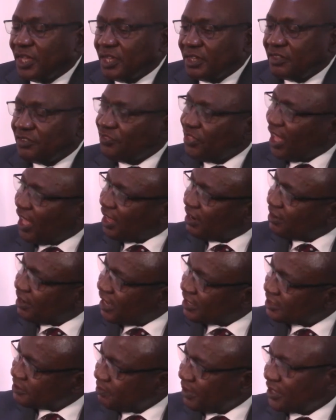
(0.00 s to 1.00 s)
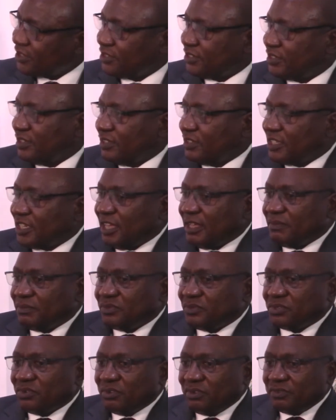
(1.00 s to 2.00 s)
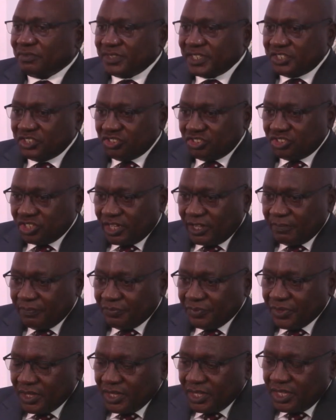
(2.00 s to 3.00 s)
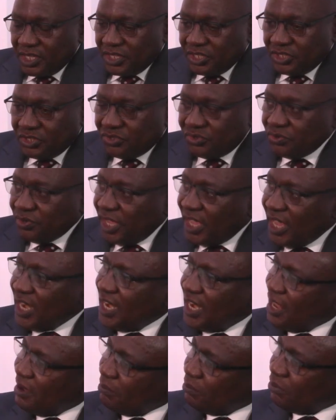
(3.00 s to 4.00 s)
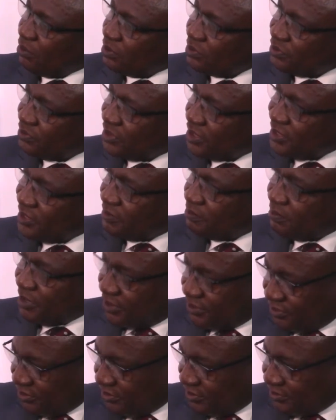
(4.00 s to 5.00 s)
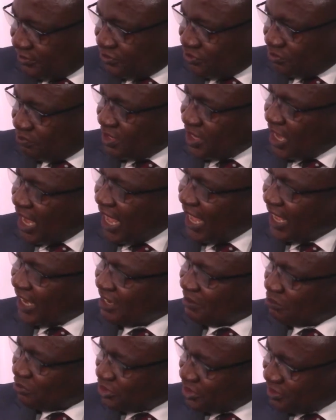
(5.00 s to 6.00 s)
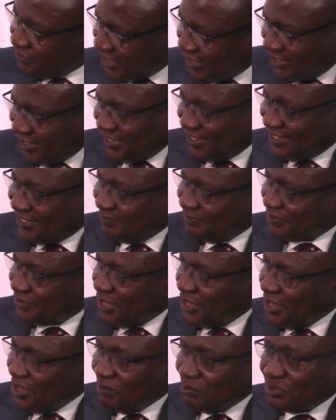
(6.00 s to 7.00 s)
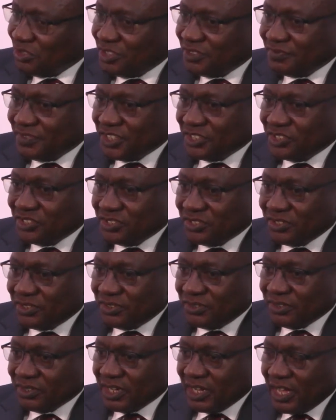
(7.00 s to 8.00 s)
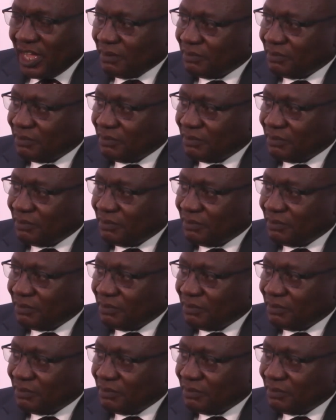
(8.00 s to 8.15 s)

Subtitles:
The third aspect in terms of the teacher is to enable this person to be highly motivated. Motivation comes